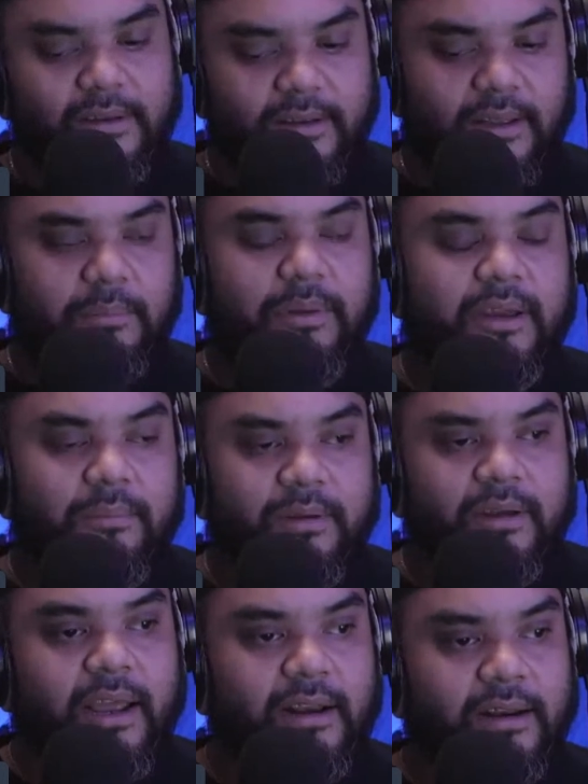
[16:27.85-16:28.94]
I become
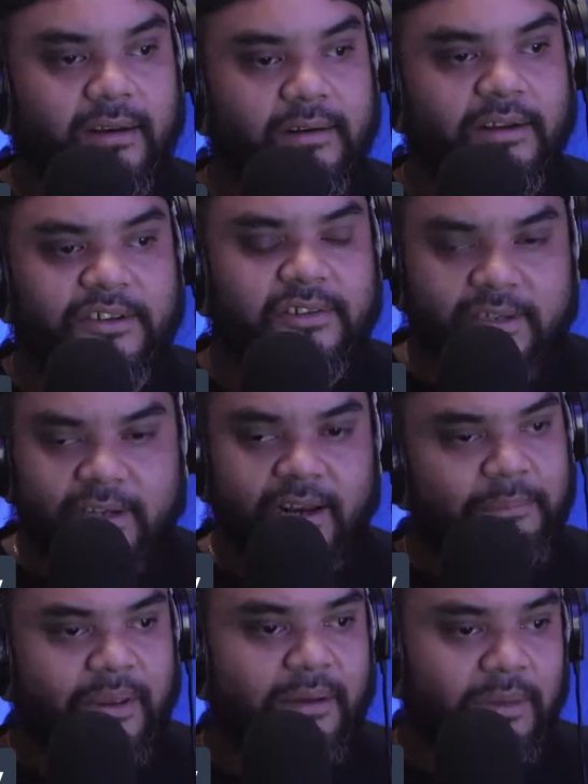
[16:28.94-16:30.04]
good at it. Not just good,
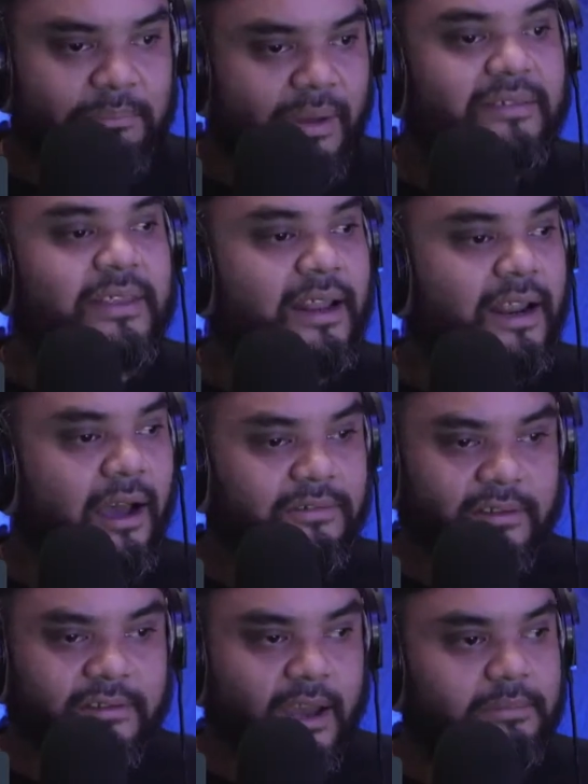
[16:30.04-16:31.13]
I become the best at it. I
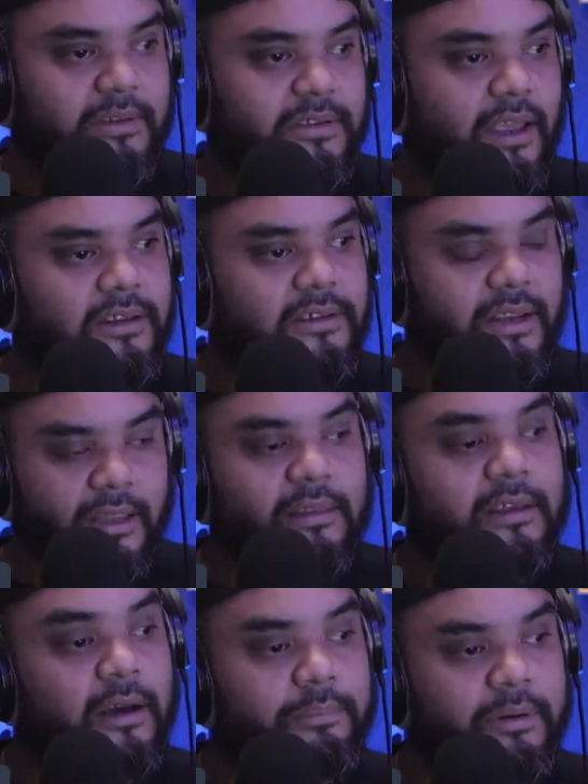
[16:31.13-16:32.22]
was a top listing agent in
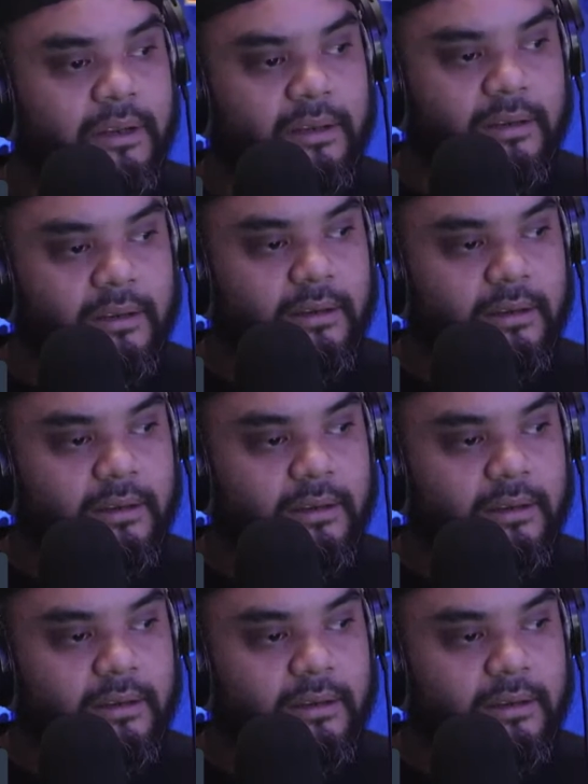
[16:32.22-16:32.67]
the company.